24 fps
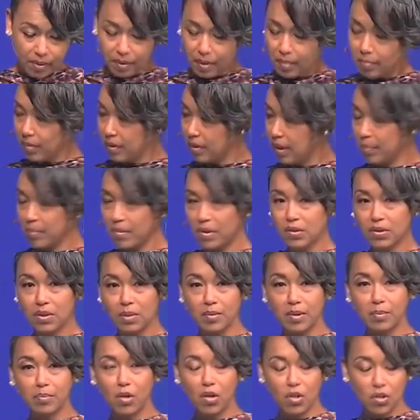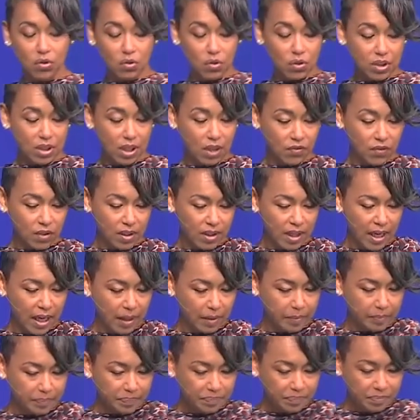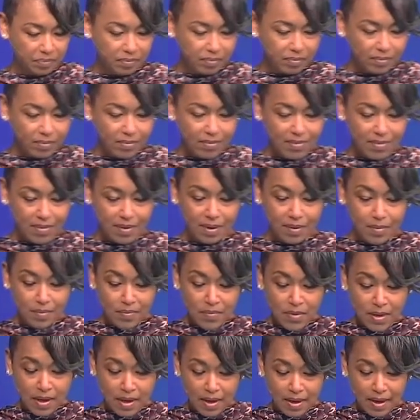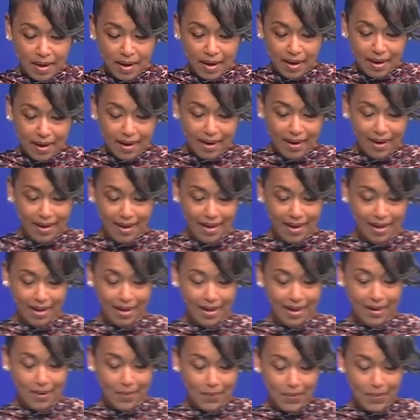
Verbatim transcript: I'm on some emotional stuff today. You're good. You're doing great, man. You're